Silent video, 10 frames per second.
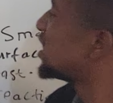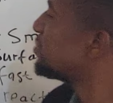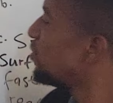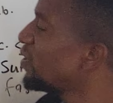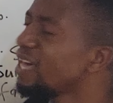
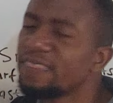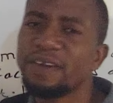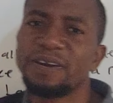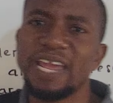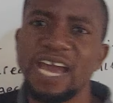smaller the
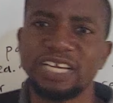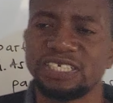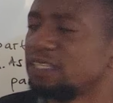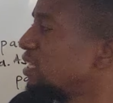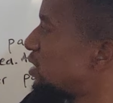
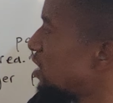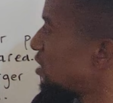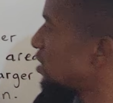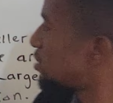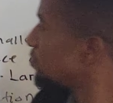reaction,
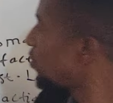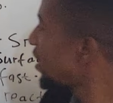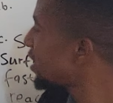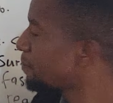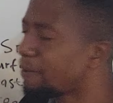the
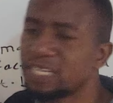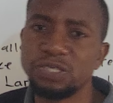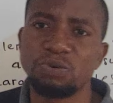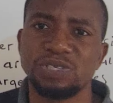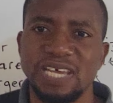smaller the
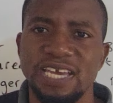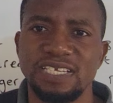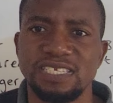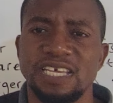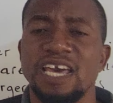particle
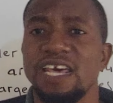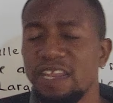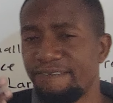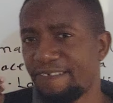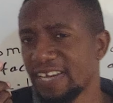size,
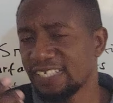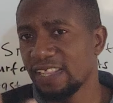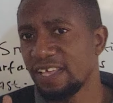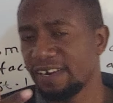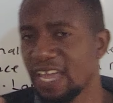the faster
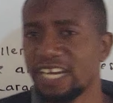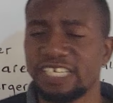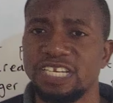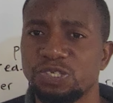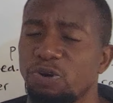the
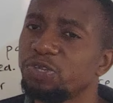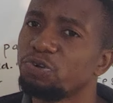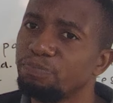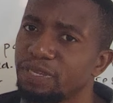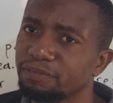reaction is going
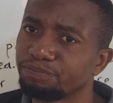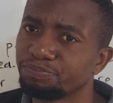to be.